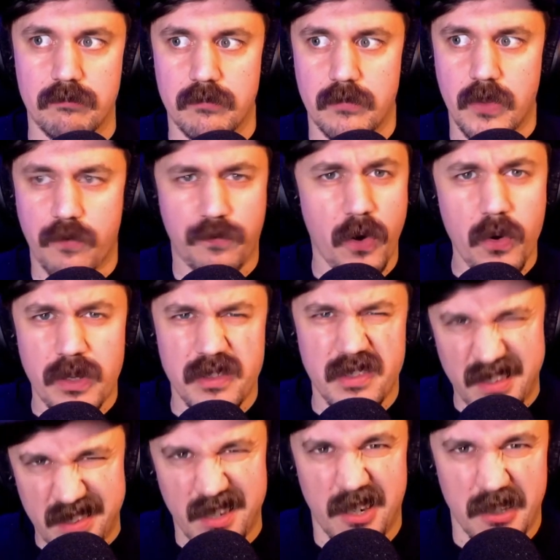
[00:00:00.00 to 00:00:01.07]
the focus
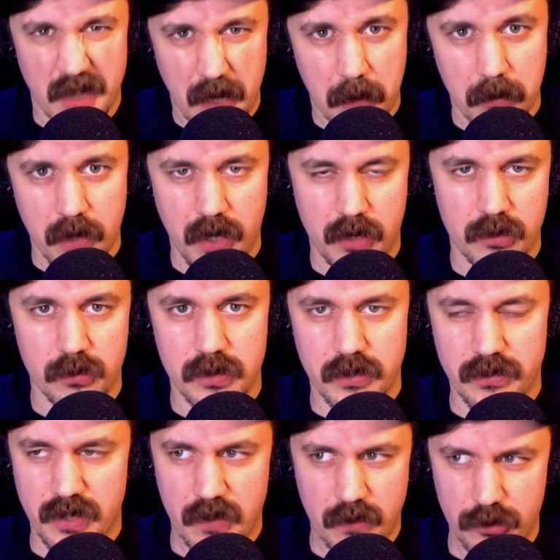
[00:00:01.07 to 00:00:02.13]
isn't on them. I don't want to
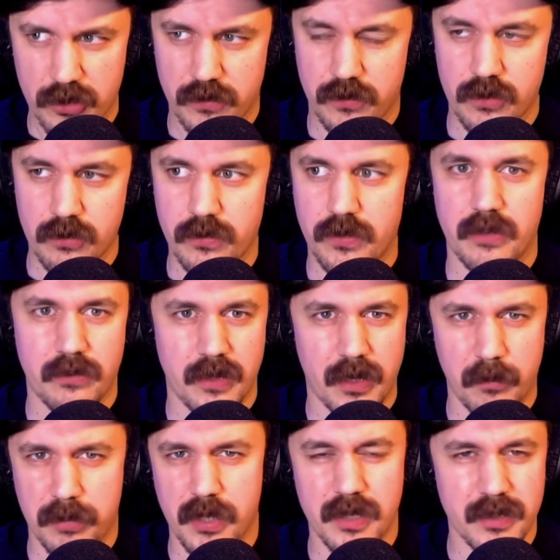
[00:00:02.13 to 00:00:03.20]
say they're just used as like
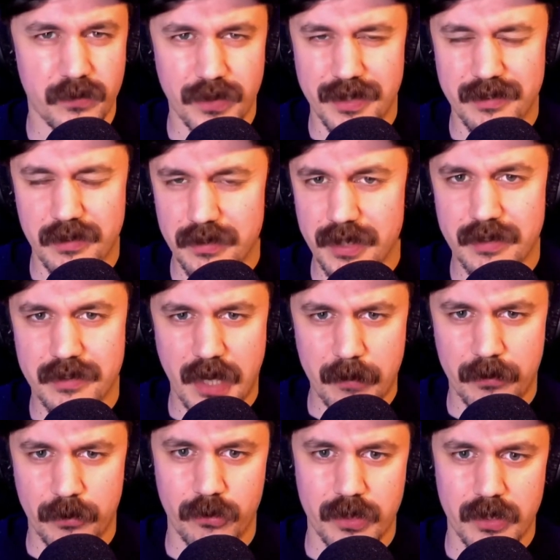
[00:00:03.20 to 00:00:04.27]
a plot device, because that's
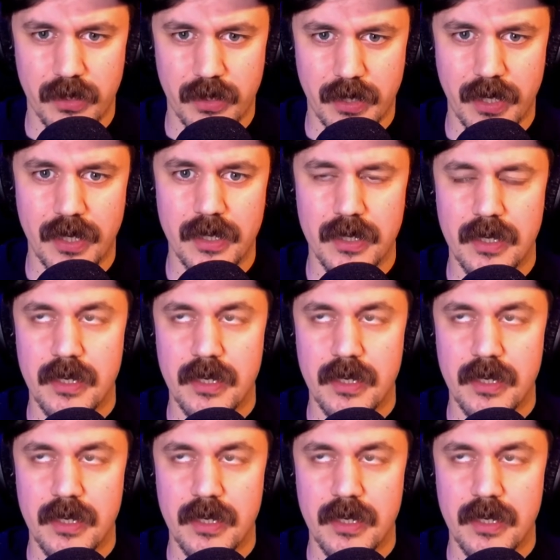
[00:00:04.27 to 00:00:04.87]
absolutely not it.